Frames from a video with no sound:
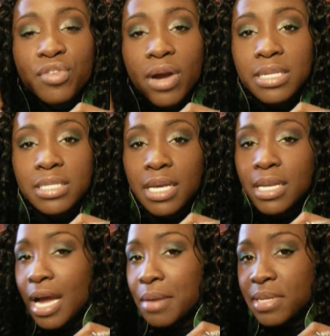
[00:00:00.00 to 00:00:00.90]
dry
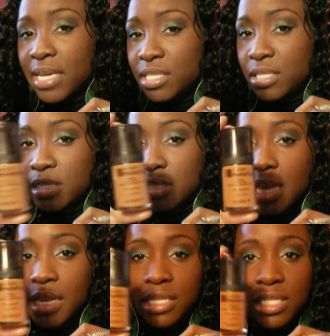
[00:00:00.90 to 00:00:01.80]
skin, combination
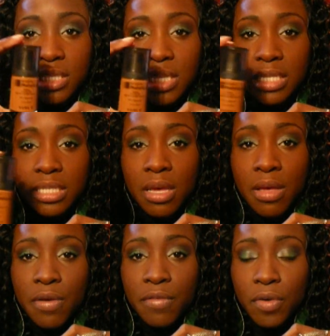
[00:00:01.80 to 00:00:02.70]
skin. It just says
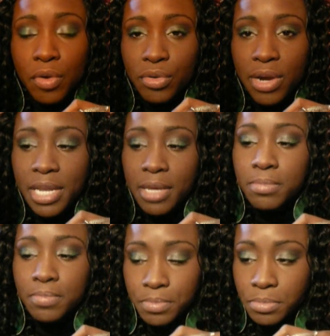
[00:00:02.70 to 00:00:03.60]
Photo Ready.